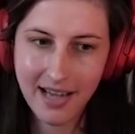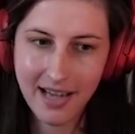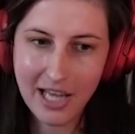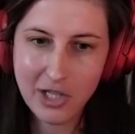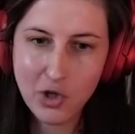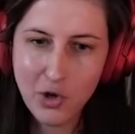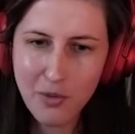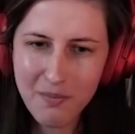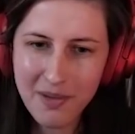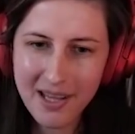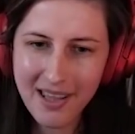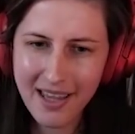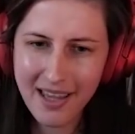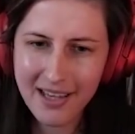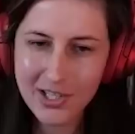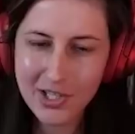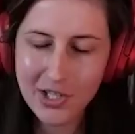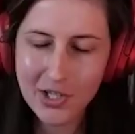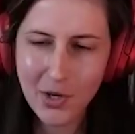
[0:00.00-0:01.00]
and don't be like
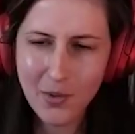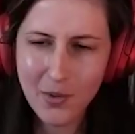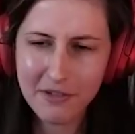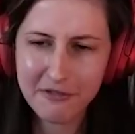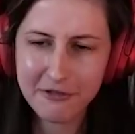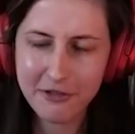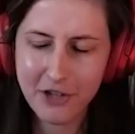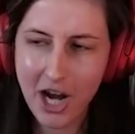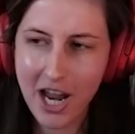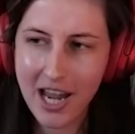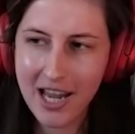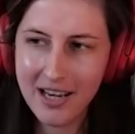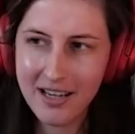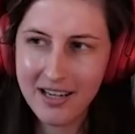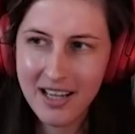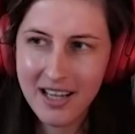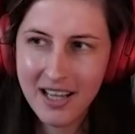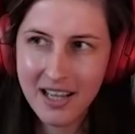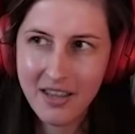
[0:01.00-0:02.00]
so afraid